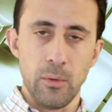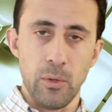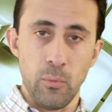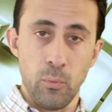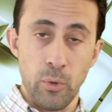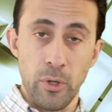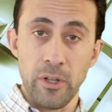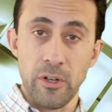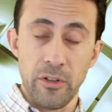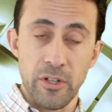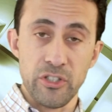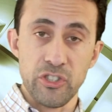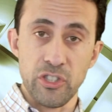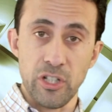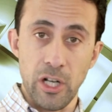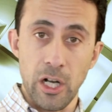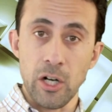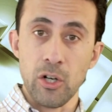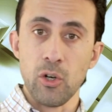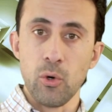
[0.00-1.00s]
whether there's
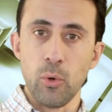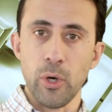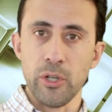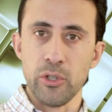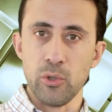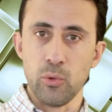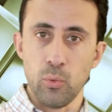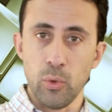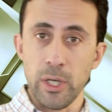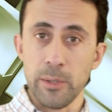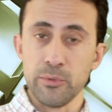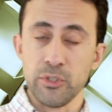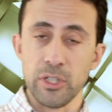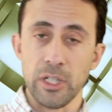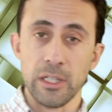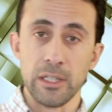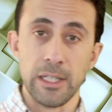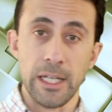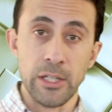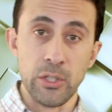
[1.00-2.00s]
an ROI on your
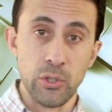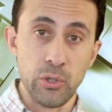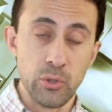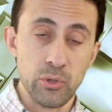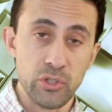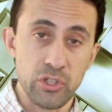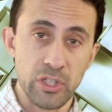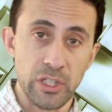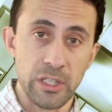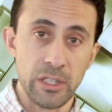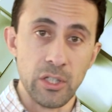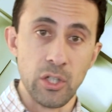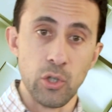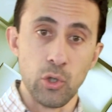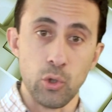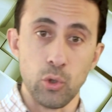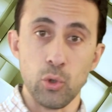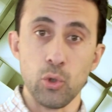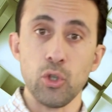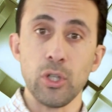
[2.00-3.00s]
website and using
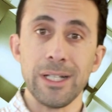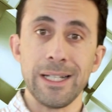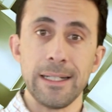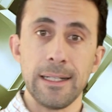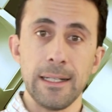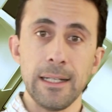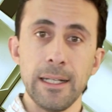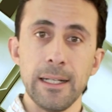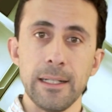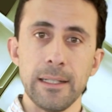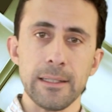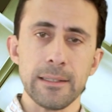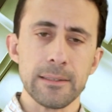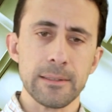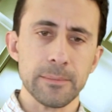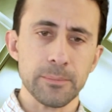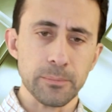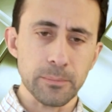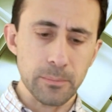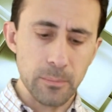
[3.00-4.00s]
Google Analytics,